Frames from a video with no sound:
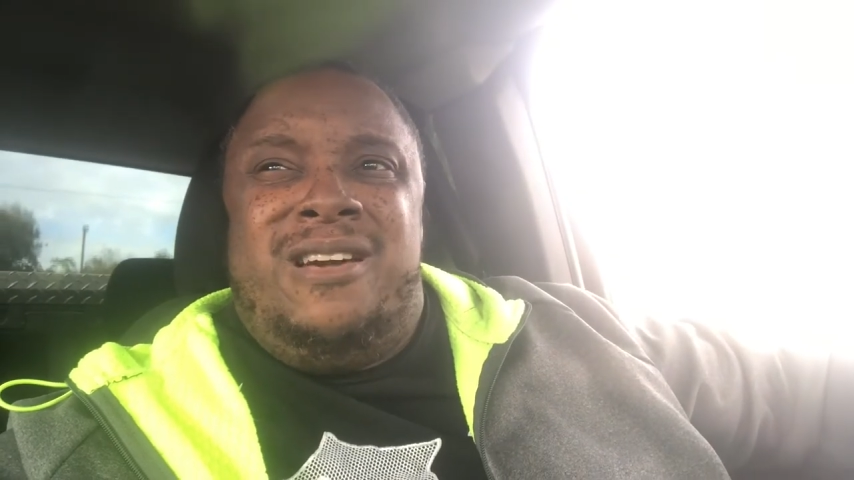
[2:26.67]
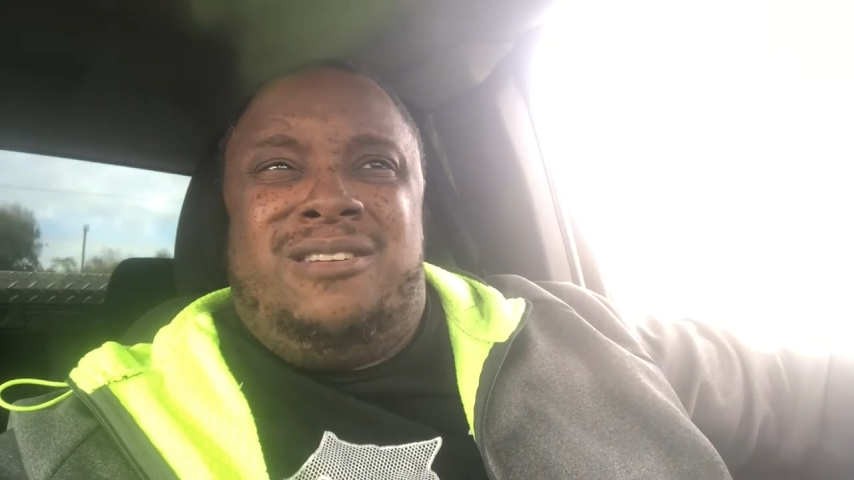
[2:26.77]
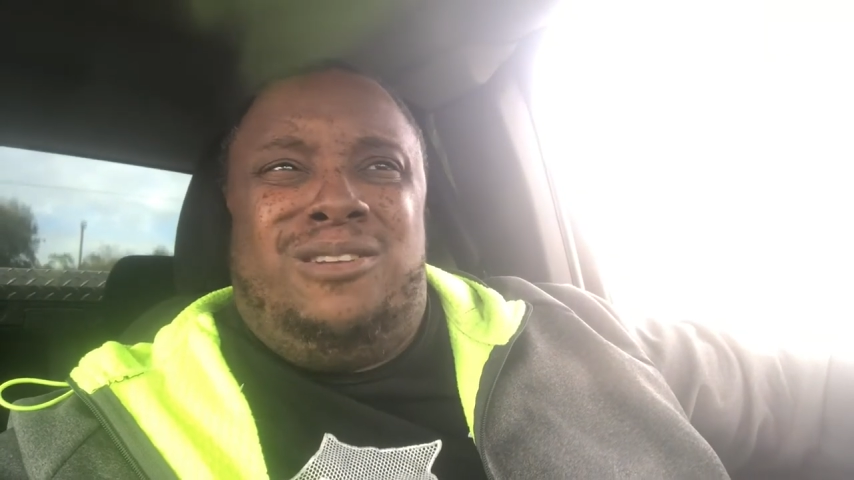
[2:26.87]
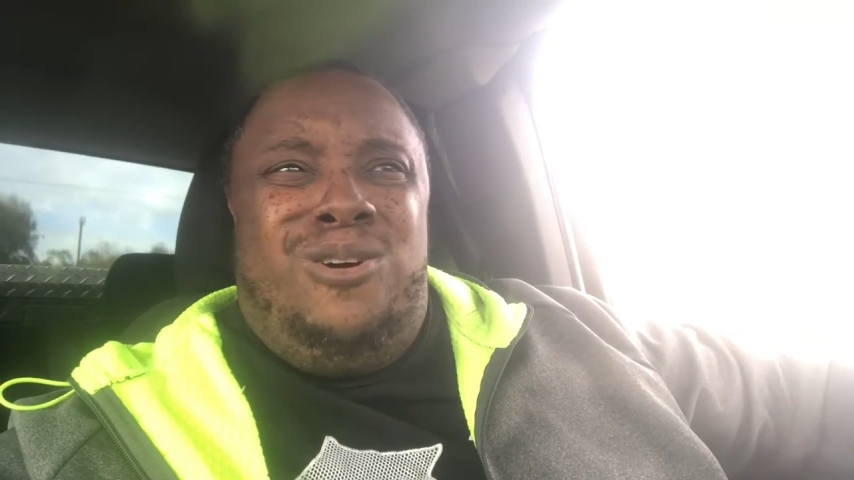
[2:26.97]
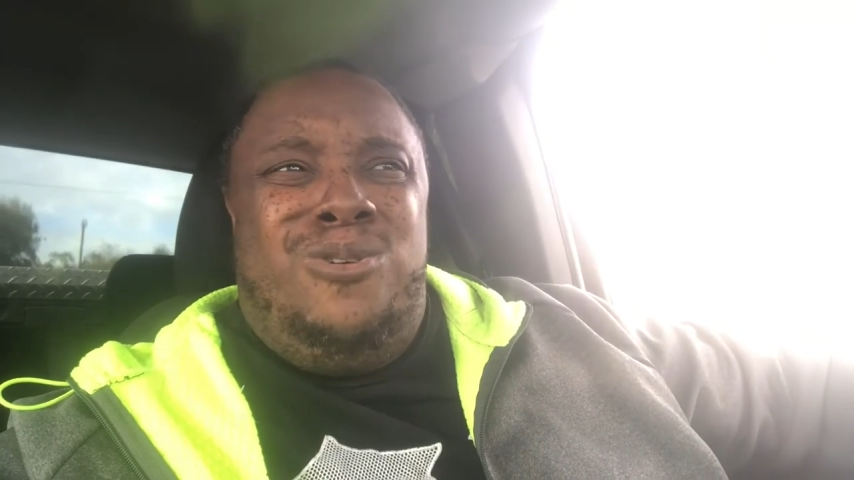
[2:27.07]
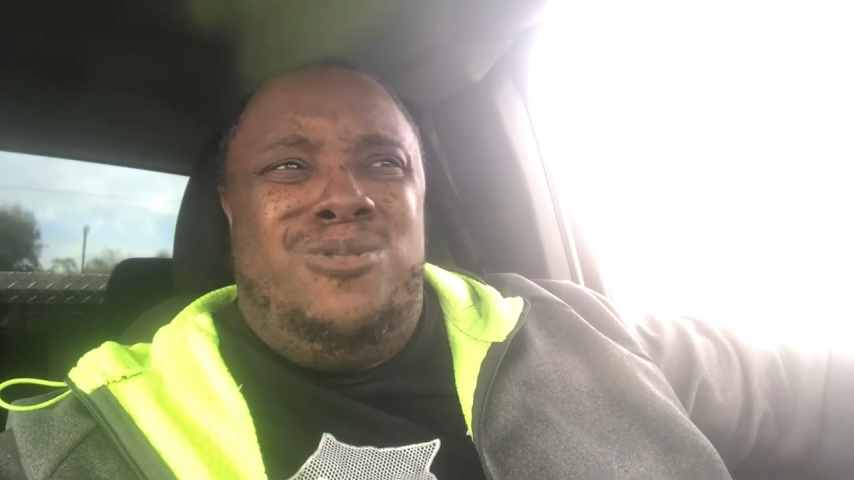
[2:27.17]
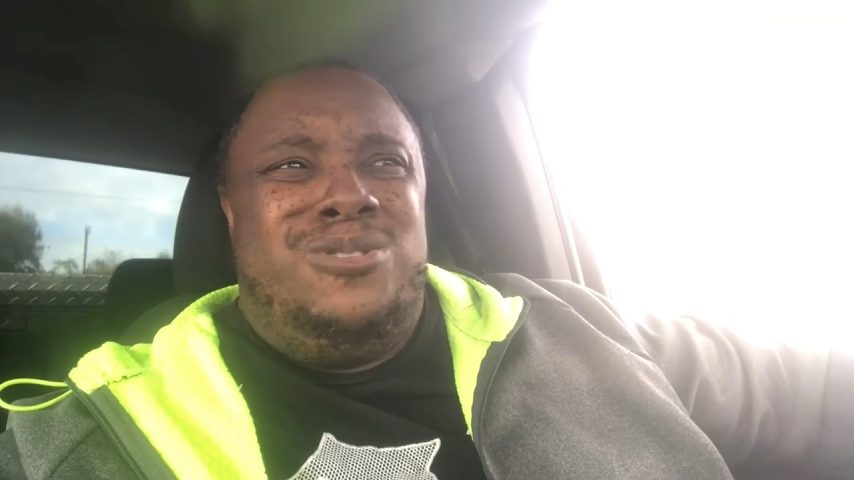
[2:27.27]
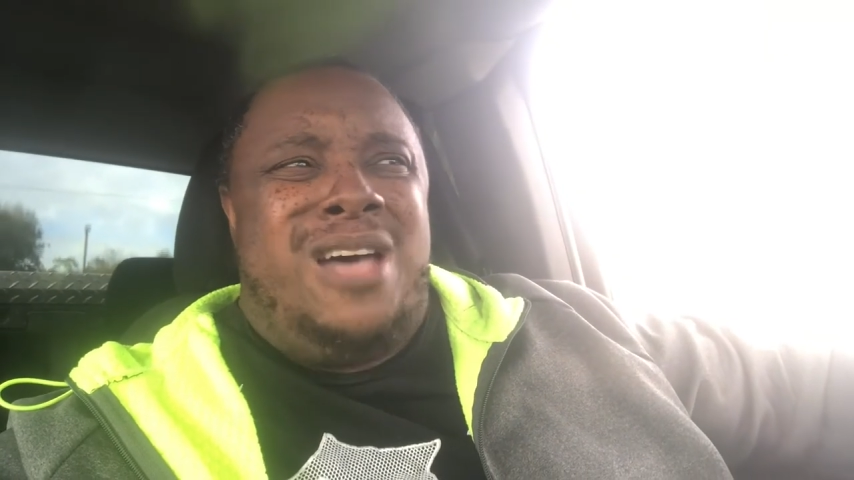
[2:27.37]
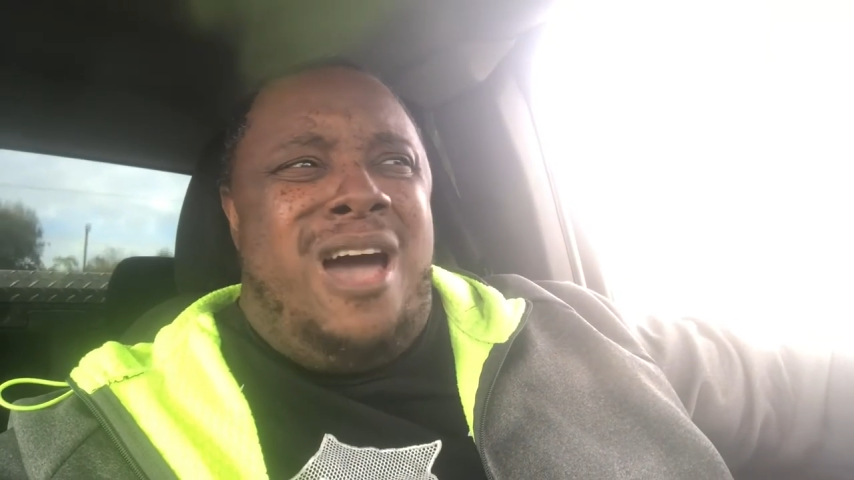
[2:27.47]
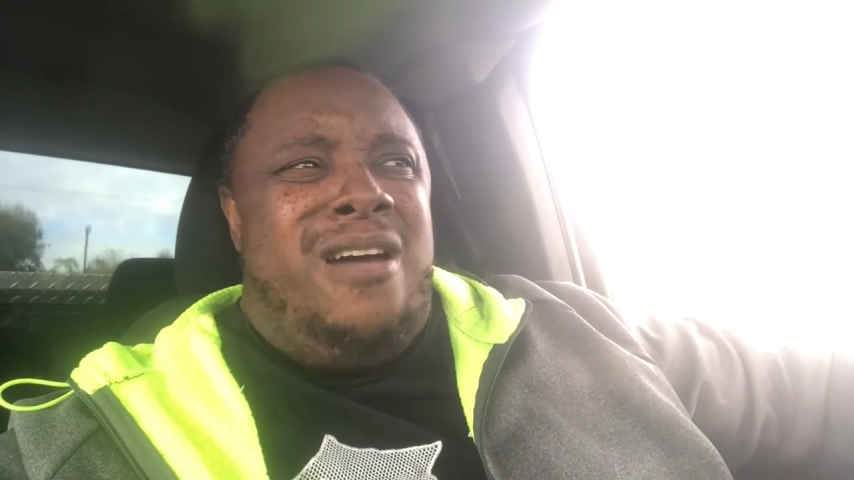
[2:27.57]
clothes
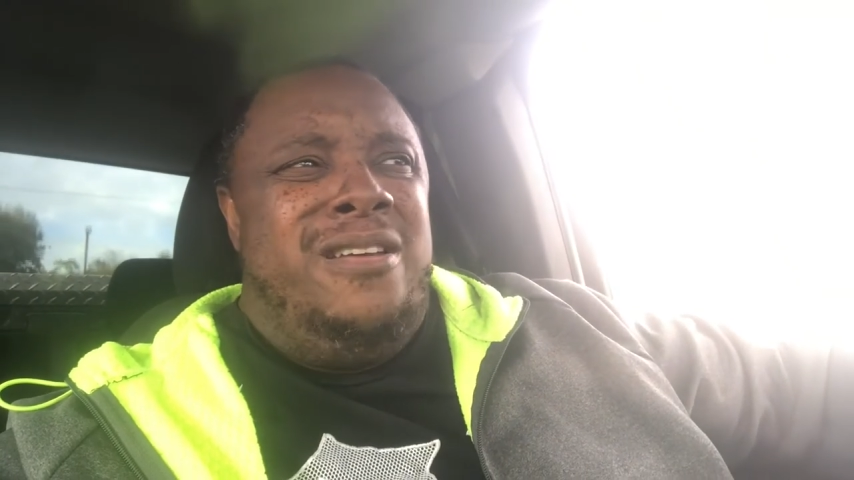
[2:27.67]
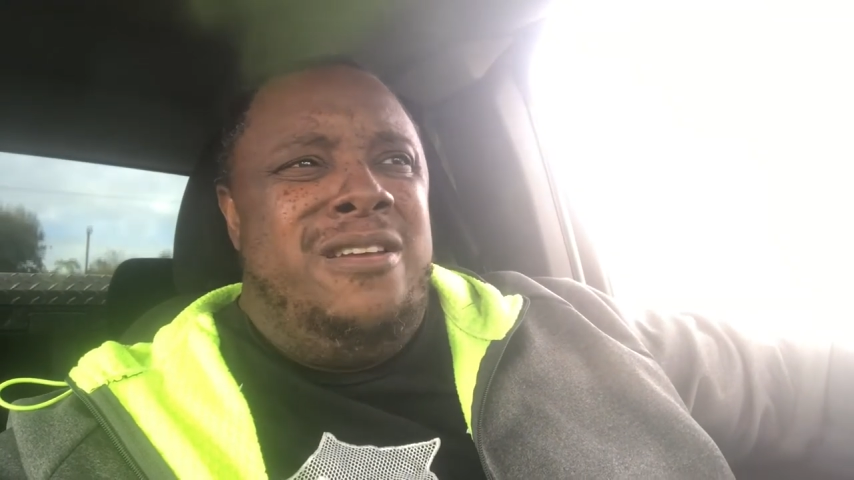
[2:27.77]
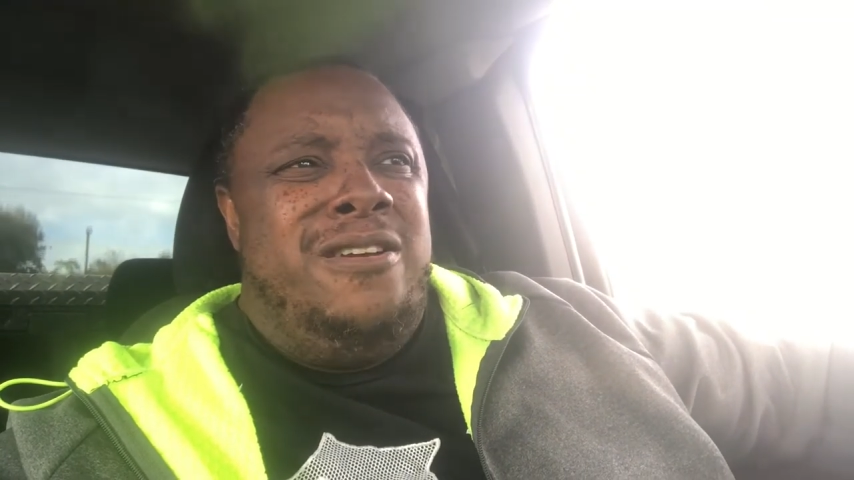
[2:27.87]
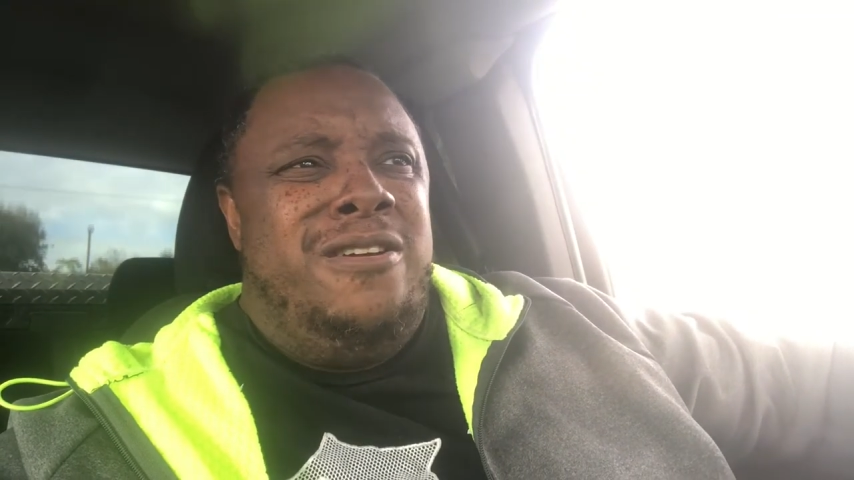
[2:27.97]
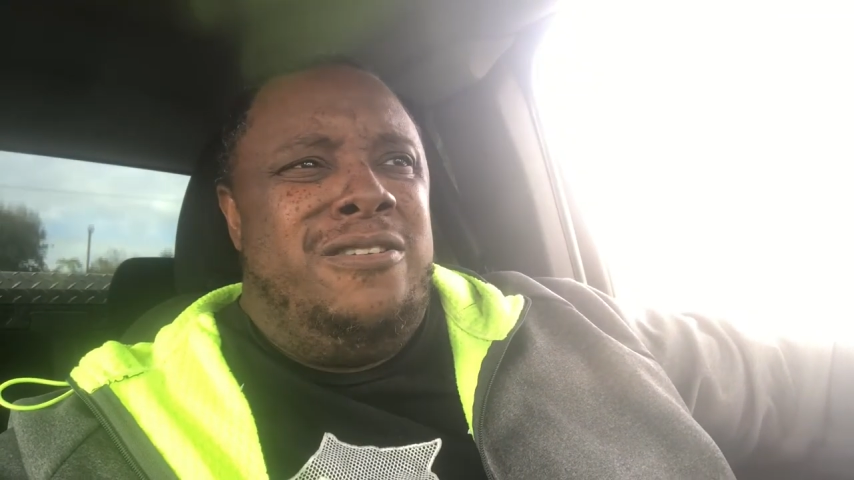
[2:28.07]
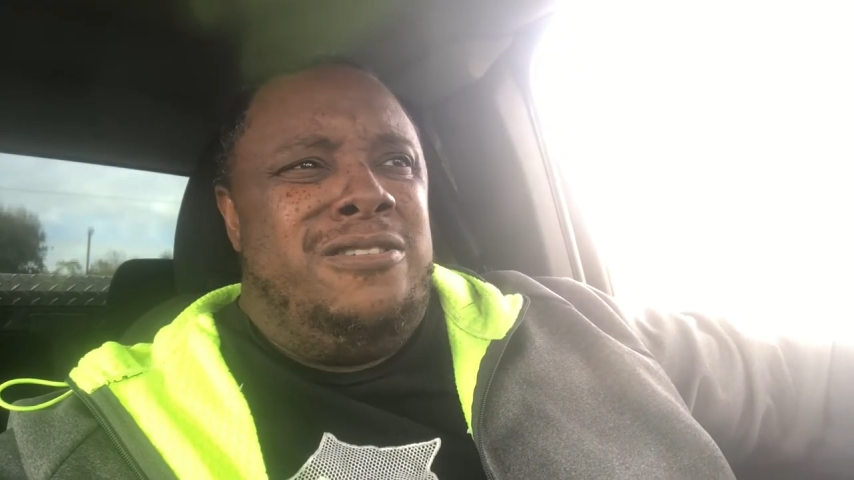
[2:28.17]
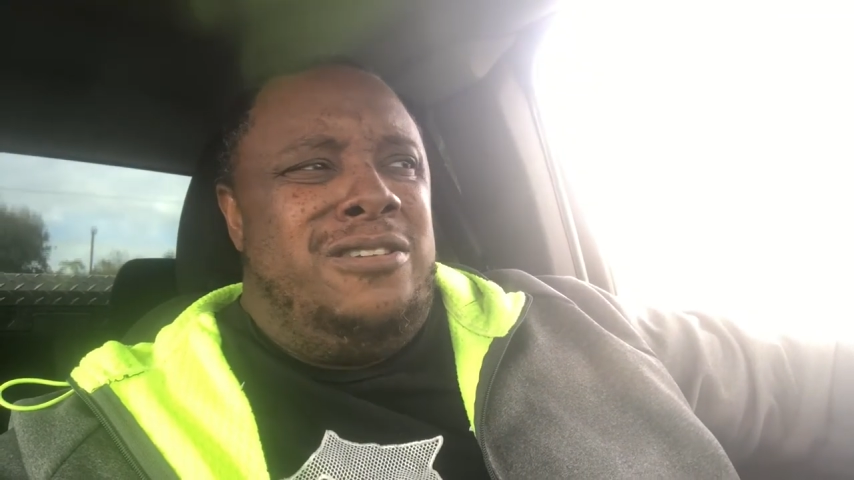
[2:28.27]
out here.